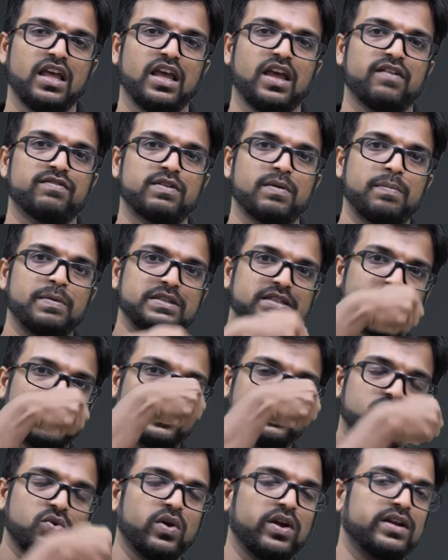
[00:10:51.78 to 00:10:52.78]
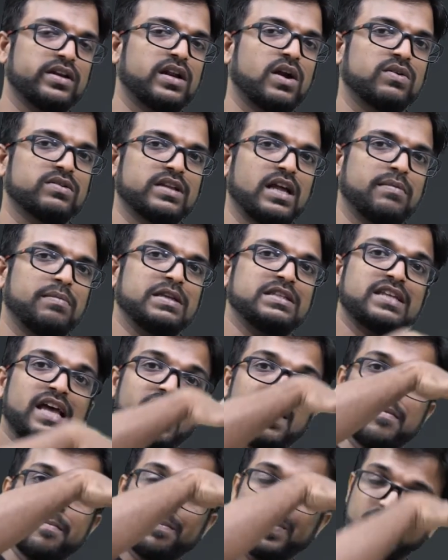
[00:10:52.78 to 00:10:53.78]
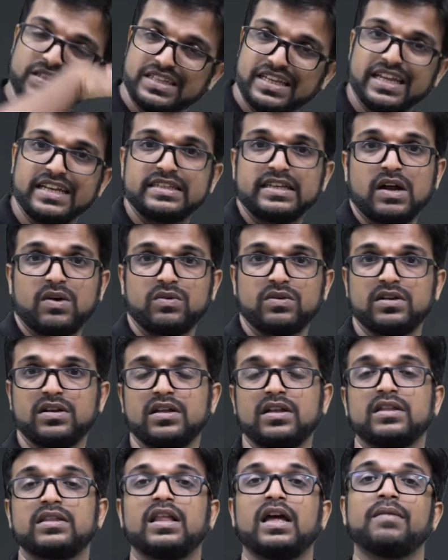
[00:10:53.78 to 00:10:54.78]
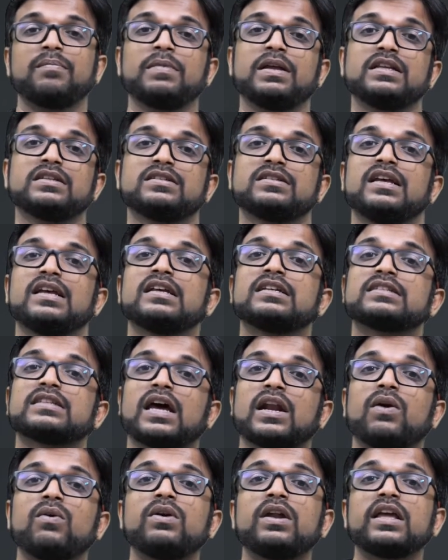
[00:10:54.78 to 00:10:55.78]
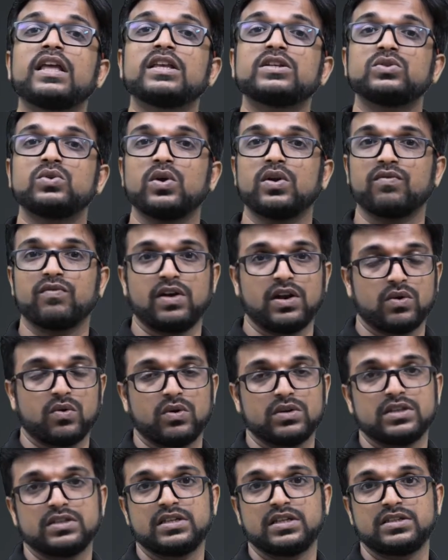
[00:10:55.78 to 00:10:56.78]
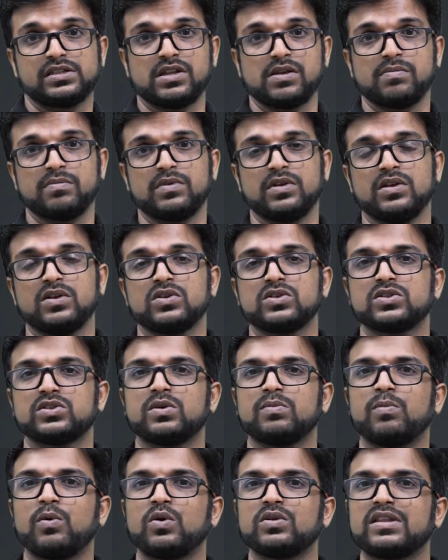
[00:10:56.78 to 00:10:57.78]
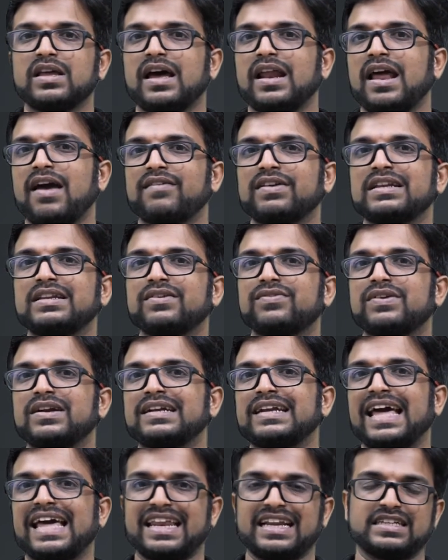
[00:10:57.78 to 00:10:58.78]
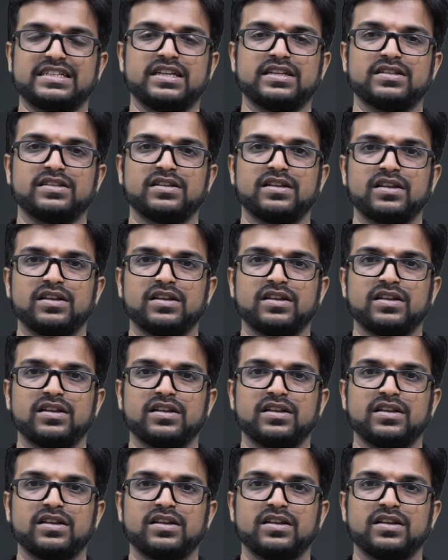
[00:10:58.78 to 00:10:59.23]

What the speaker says: If the piston is going down, that means I am pressing it down, that means surrounding is doing work on the system. So both are having different direction.